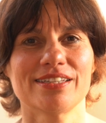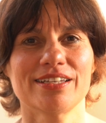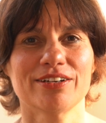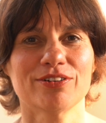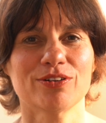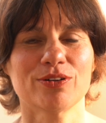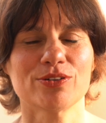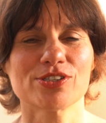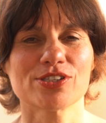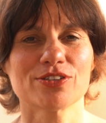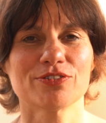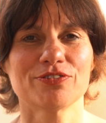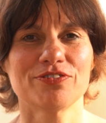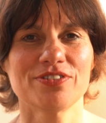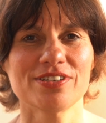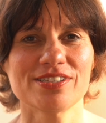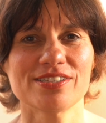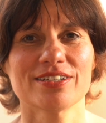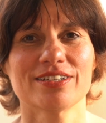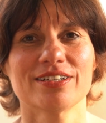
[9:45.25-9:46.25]
They're also
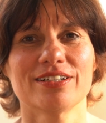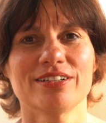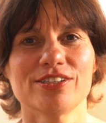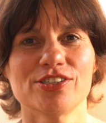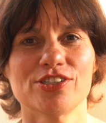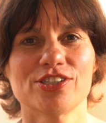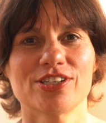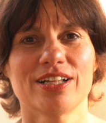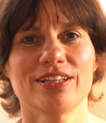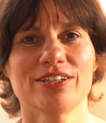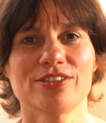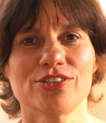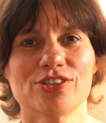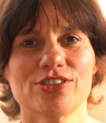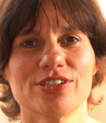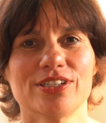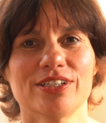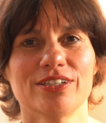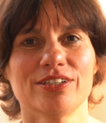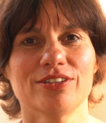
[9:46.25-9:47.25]
physically
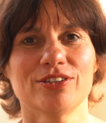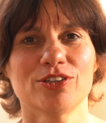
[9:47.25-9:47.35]
challenging,